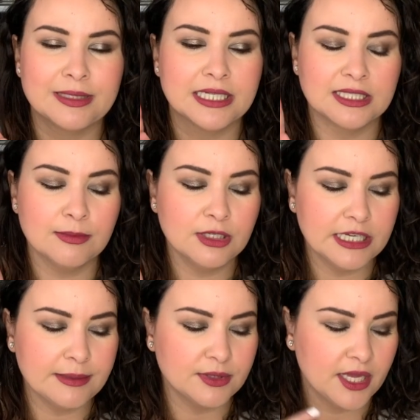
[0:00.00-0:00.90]
because
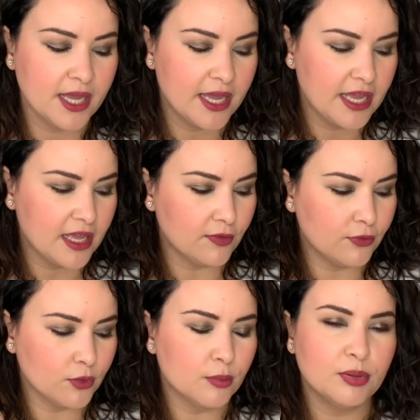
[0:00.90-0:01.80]
sometimes
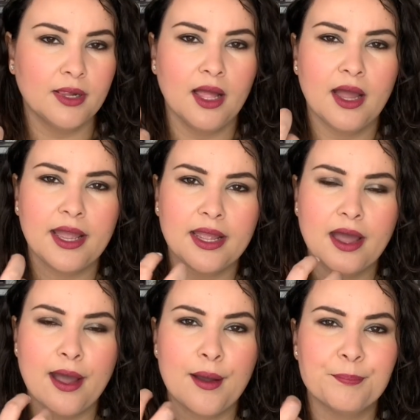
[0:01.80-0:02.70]
if you apply
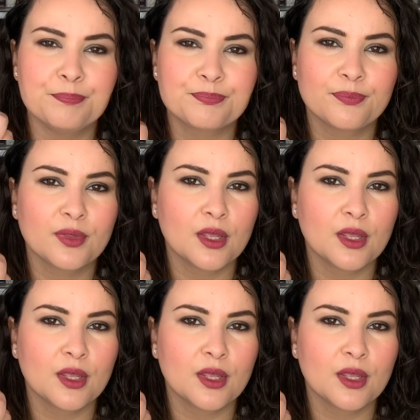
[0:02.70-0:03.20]
um,